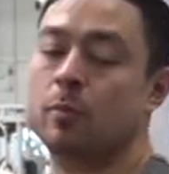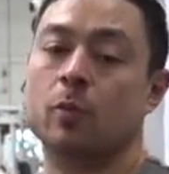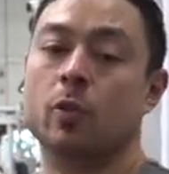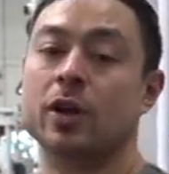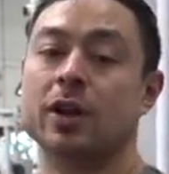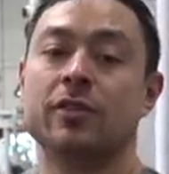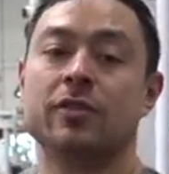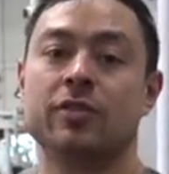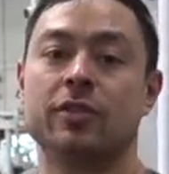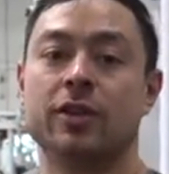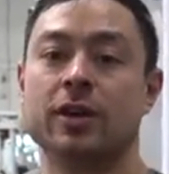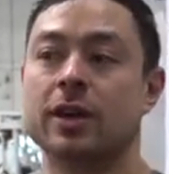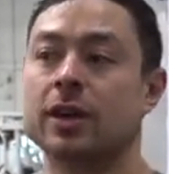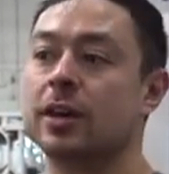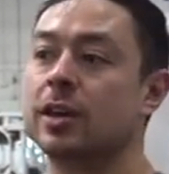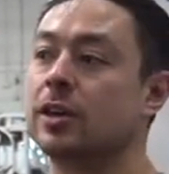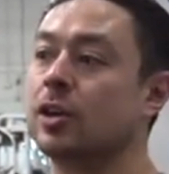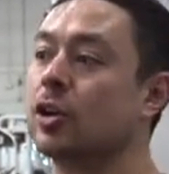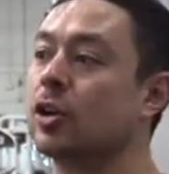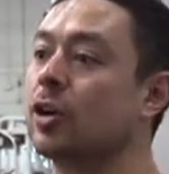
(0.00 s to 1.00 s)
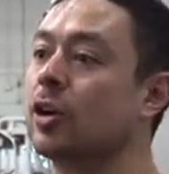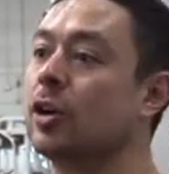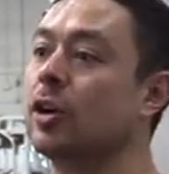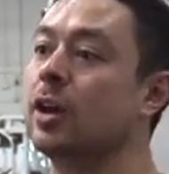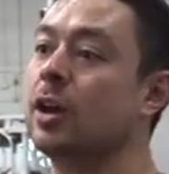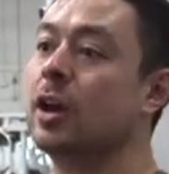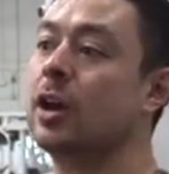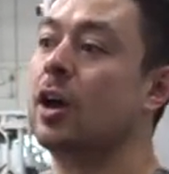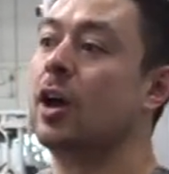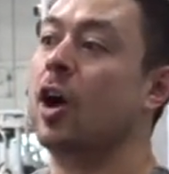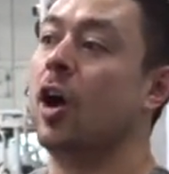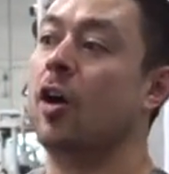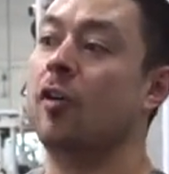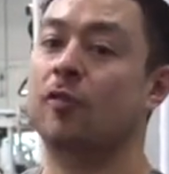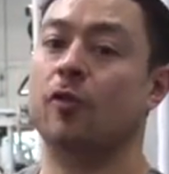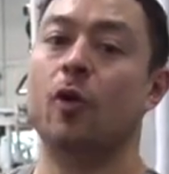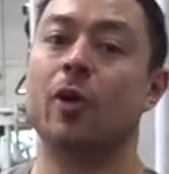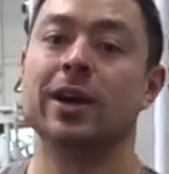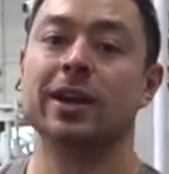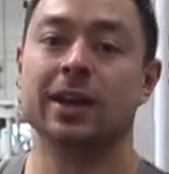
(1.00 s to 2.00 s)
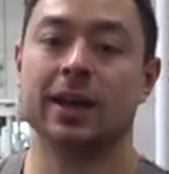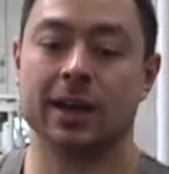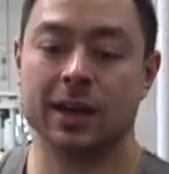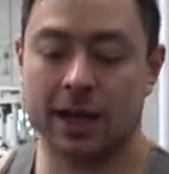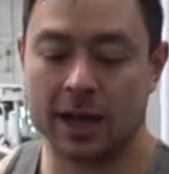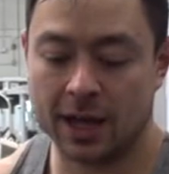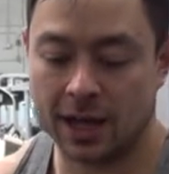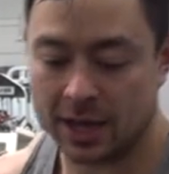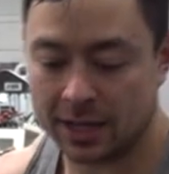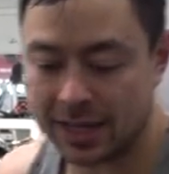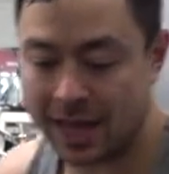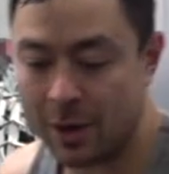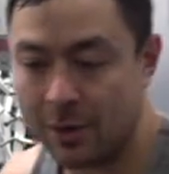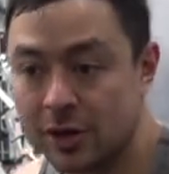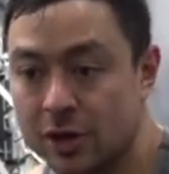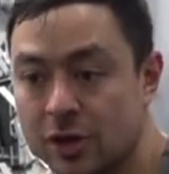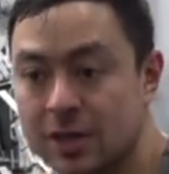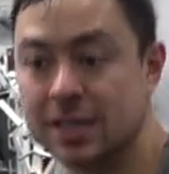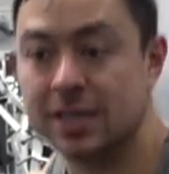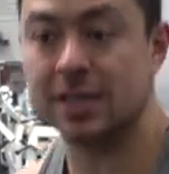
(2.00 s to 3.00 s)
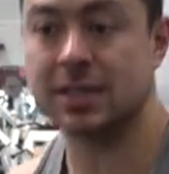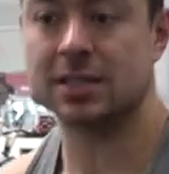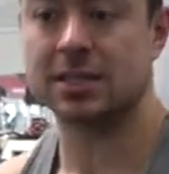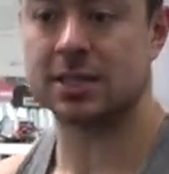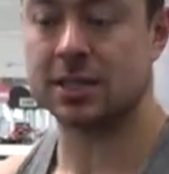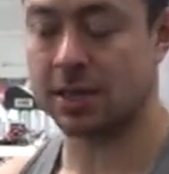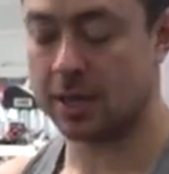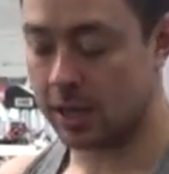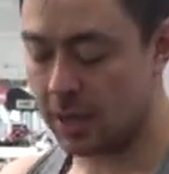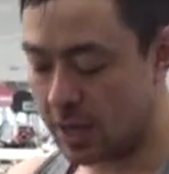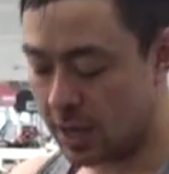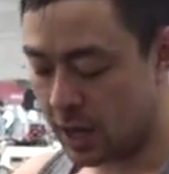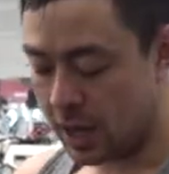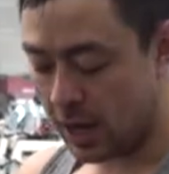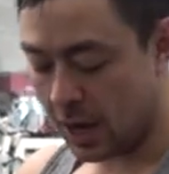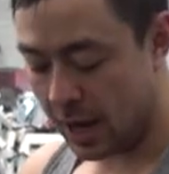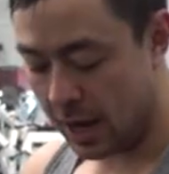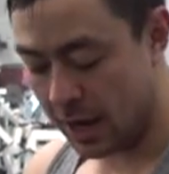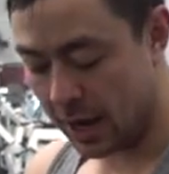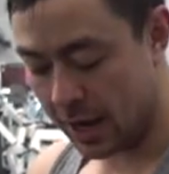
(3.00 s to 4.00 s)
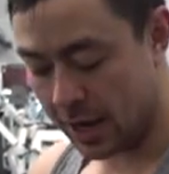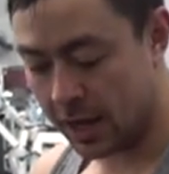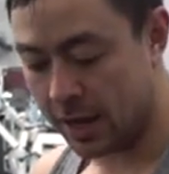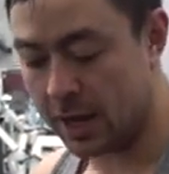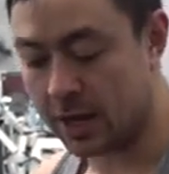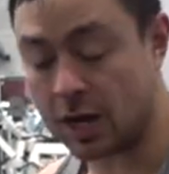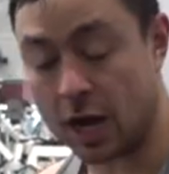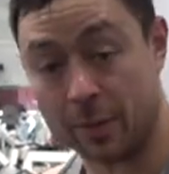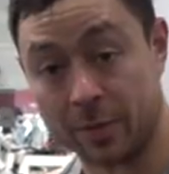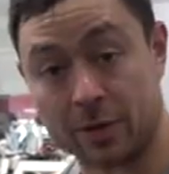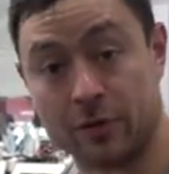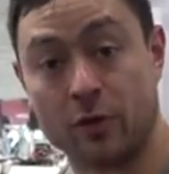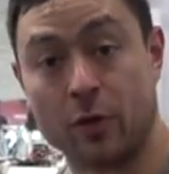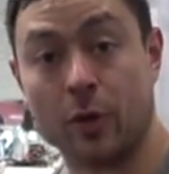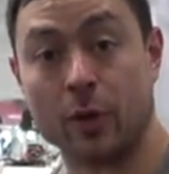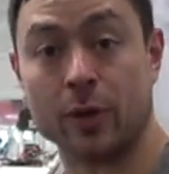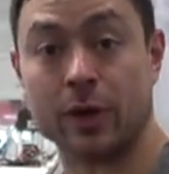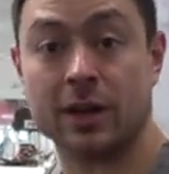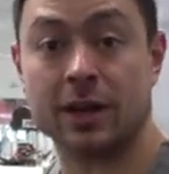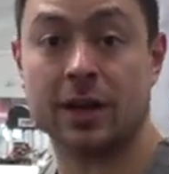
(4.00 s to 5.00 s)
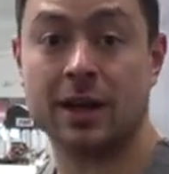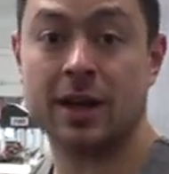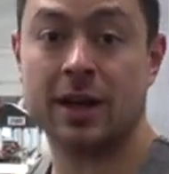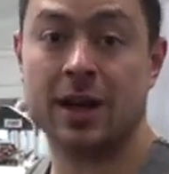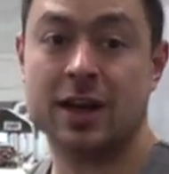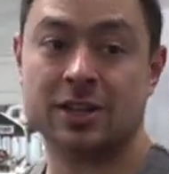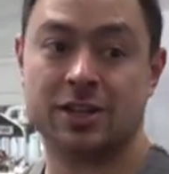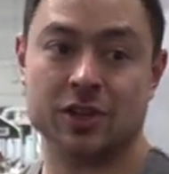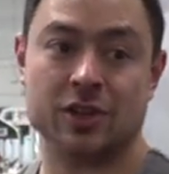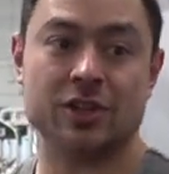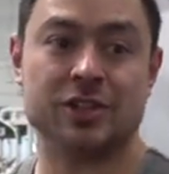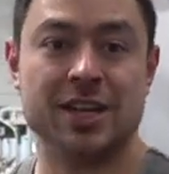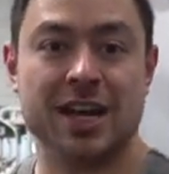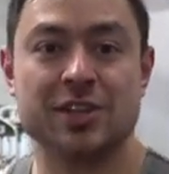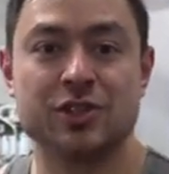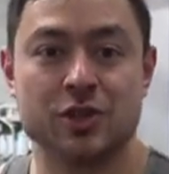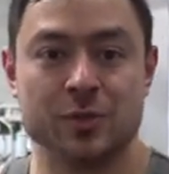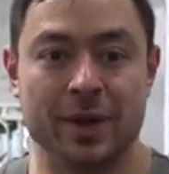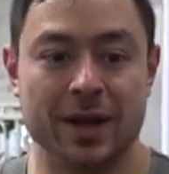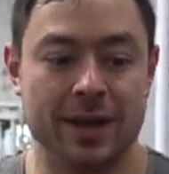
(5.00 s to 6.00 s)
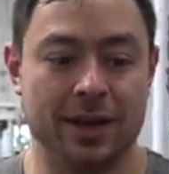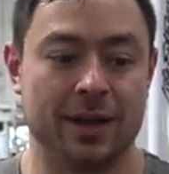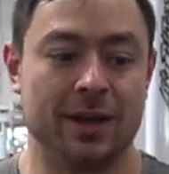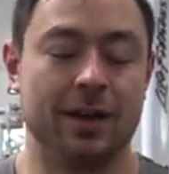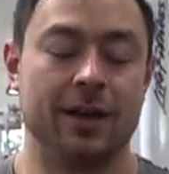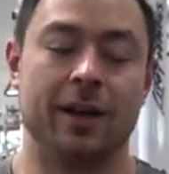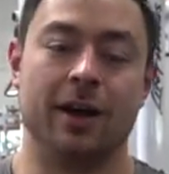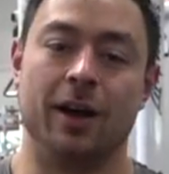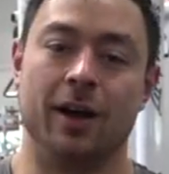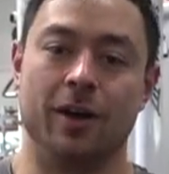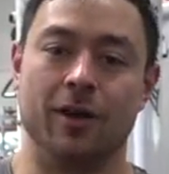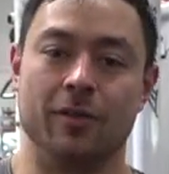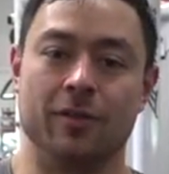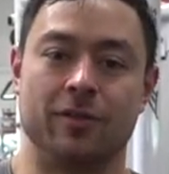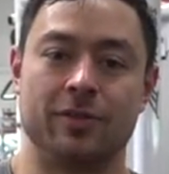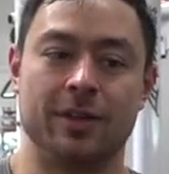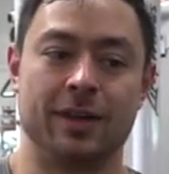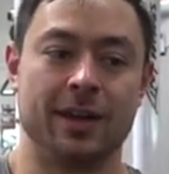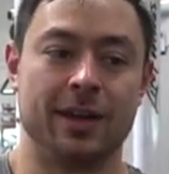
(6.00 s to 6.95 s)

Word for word: What if you're avoiding allowing your knees uh, coming forward to the detriment of